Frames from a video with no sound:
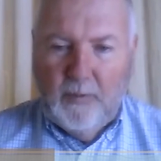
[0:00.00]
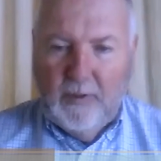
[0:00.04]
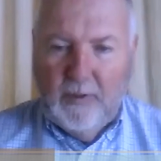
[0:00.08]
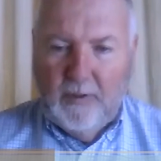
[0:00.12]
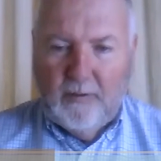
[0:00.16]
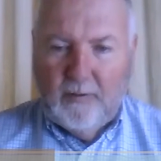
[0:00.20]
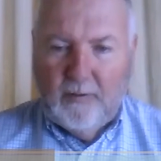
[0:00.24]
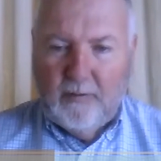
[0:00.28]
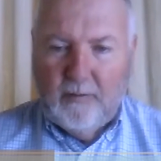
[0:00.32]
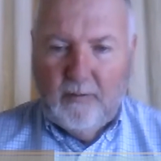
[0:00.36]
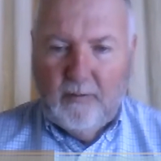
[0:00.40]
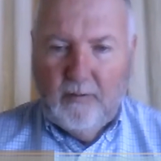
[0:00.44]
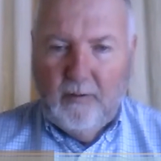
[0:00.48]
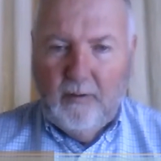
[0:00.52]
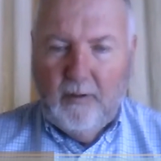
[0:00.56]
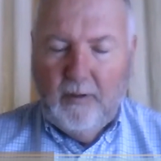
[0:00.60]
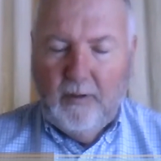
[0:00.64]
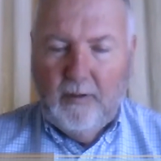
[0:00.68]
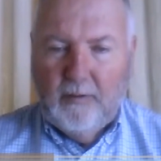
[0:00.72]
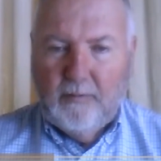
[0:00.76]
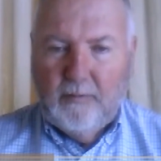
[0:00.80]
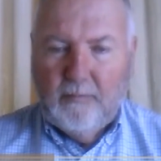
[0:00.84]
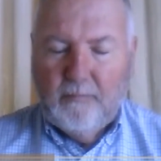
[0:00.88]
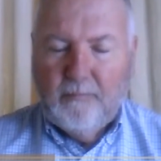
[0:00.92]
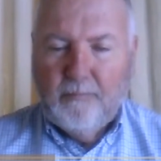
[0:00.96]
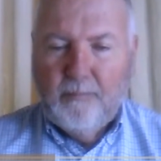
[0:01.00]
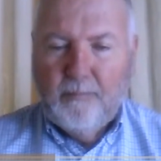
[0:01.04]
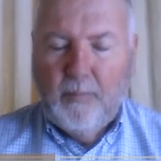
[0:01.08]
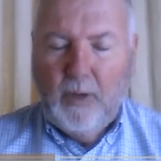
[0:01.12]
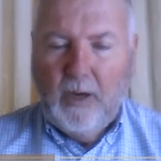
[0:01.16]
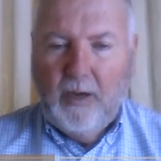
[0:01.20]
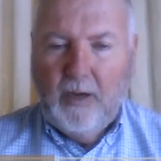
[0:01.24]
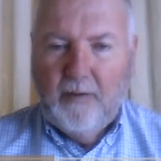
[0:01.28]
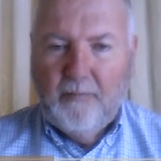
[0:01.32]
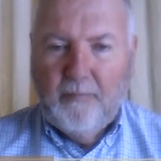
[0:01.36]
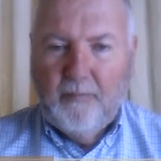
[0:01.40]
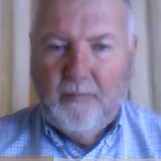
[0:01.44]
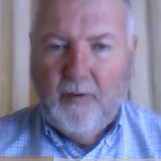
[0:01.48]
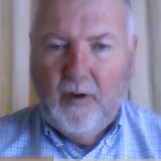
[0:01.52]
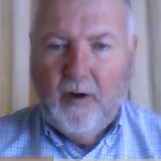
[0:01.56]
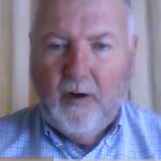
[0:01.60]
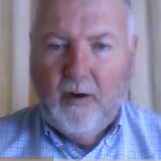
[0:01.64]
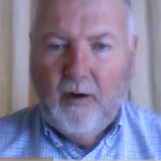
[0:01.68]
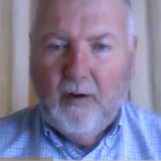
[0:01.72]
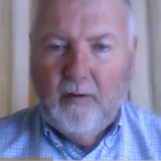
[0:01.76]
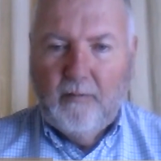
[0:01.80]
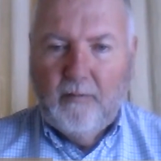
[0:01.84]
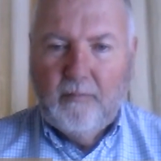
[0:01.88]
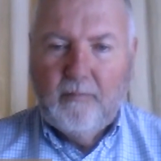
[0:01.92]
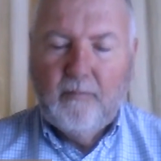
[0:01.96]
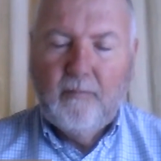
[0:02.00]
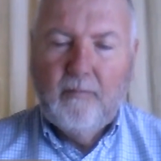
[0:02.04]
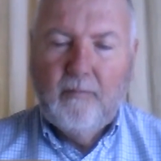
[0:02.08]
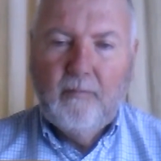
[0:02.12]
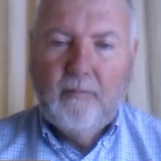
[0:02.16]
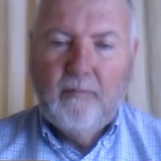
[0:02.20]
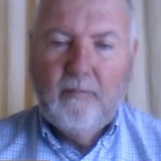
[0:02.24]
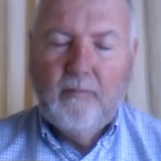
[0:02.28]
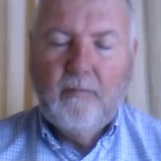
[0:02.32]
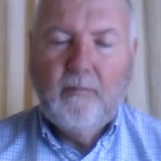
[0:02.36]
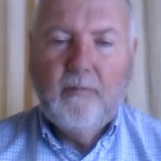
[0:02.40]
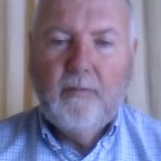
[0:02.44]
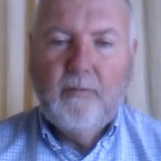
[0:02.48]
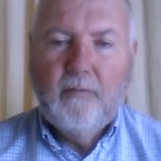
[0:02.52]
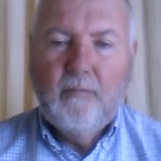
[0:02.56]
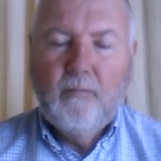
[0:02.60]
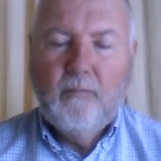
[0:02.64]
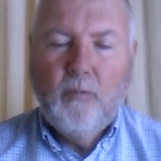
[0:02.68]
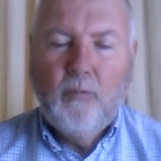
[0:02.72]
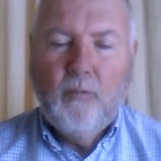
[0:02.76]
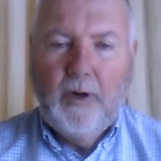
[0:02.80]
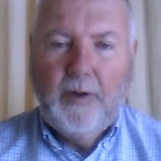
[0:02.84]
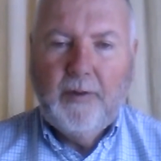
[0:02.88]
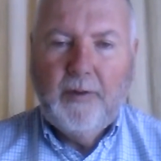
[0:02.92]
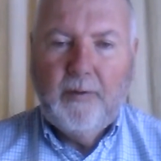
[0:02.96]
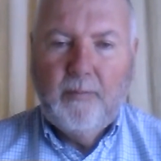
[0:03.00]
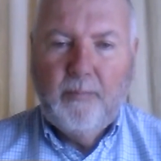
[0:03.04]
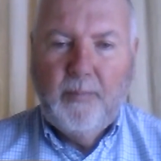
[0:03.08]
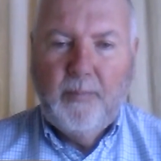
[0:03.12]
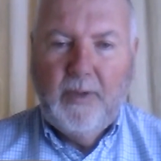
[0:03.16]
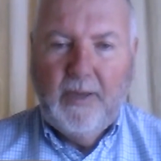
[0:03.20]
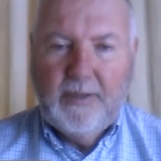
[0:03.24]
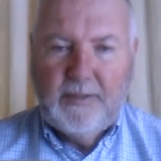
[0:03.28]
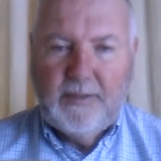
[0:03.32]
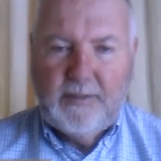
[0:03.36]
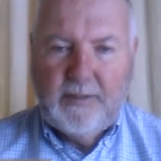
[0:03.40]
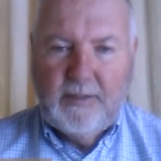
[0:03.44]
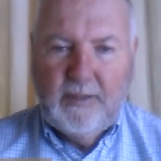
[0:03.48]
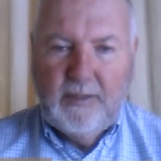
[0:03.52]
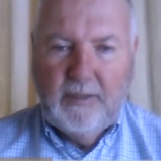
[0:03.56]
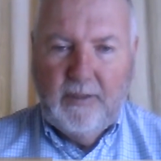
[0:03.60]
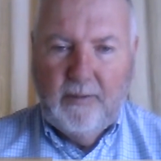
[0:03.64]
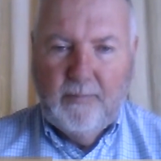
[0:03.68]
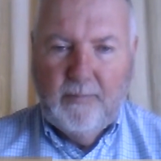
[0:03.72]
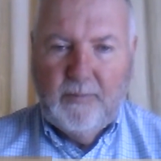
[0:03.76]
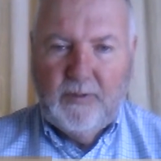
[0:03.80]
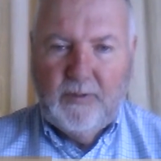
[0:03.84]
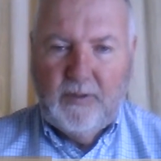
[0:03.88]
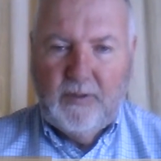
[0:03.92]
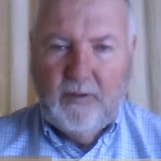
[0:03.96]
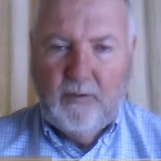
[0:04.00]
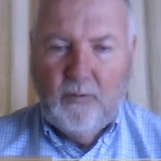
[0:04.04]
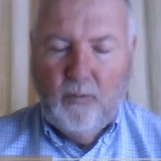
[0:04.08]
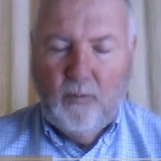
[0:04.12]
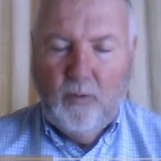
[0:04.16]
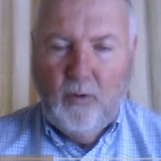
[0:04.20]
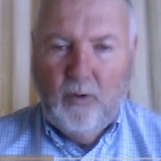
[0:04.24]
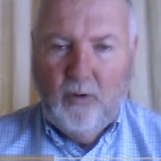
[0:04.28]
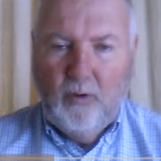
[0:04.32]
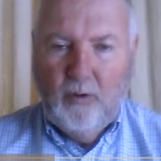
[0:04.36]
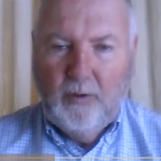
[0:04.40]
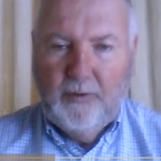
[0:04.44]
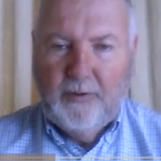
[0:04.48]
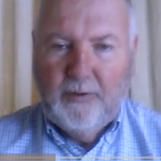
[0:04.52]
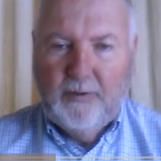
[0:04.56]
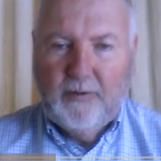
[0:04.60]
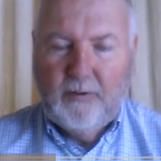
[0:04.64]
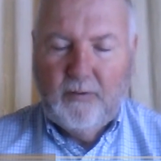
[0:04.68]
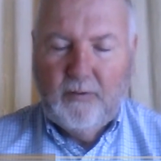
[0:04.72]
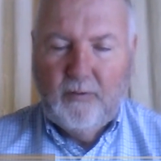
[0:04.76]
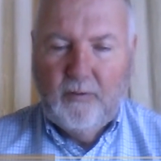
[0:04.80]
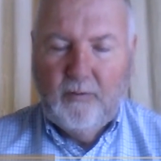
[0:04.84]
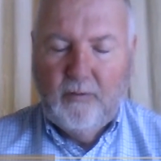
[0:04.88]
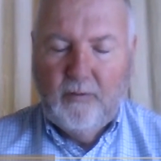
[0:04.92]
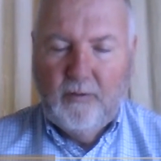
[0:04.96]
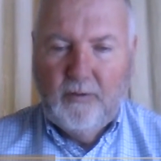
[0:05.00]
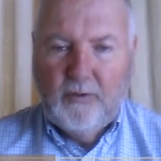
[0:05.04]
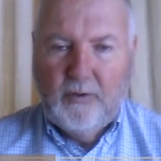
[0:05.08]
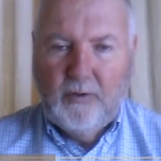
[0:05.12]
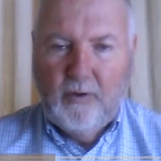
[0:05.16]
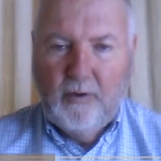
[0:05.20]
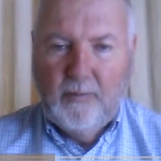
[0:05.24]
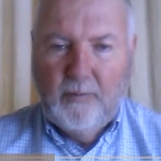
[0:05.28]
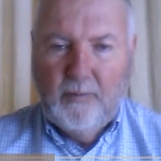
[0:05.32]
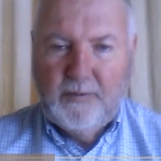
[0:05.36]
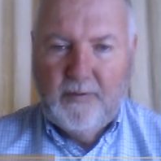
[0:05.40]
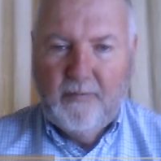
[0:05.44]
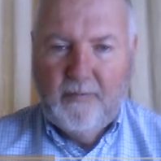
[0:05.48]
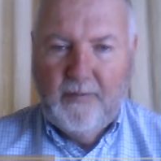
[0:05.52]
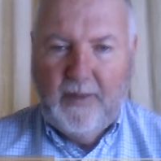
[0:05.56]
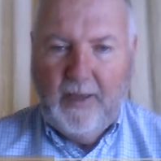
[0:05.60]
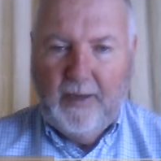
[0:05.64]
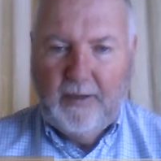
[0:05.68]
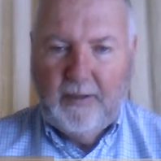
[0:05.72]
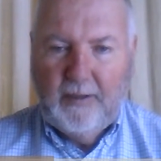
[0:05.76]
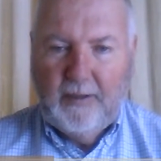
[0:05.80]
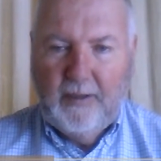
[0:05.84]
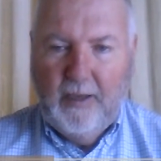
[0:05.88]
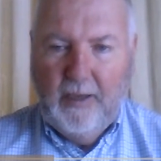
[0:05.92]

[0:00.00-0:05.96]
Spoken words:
is by far one of the best teams in the world in terms of that